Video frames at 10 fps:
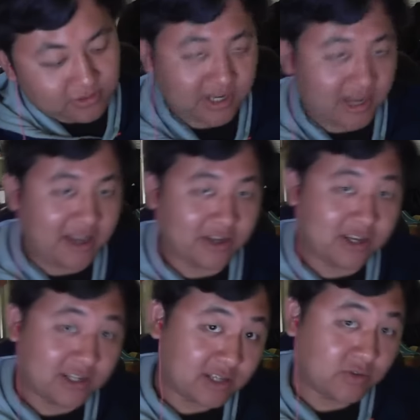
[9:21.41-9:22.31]
But I, I gotta
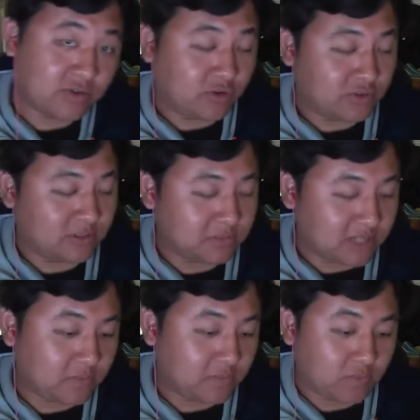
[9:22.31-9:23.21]
tell you though,
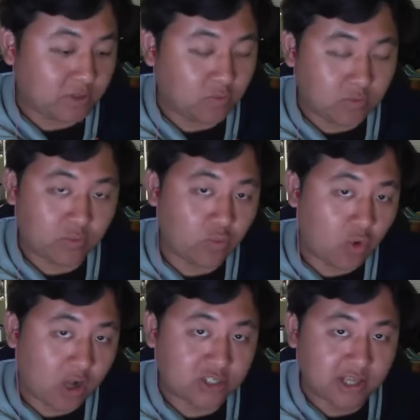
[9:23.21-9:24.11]
sometimes when you
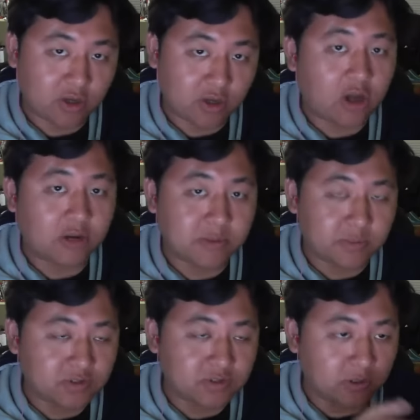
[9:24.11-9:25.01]
watch like other
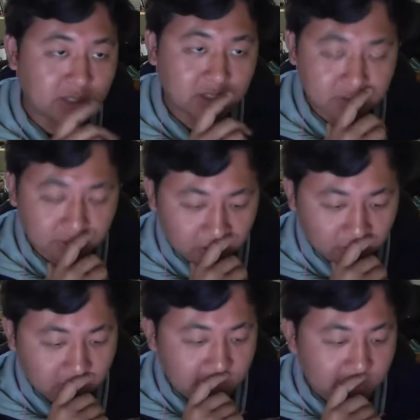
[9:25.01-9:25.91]
people's contents, you
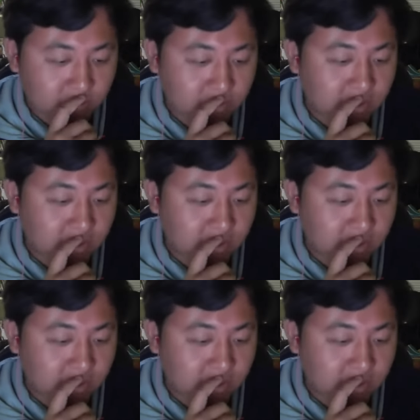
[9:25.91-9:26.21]
know, you